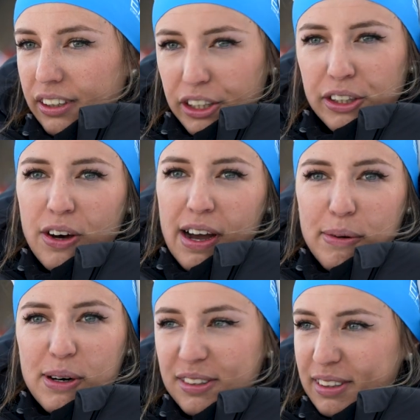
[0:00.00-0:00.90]
No,
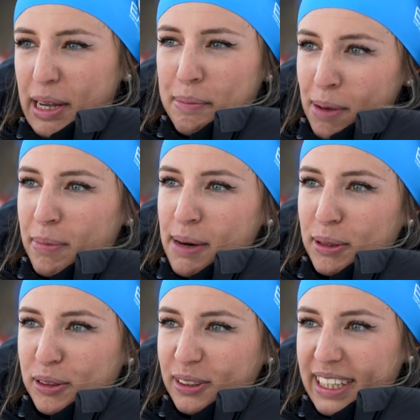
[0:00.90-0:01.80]
I was in my
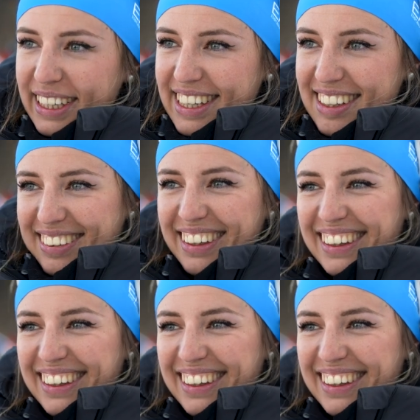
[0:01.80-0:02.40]
bubble today, yes.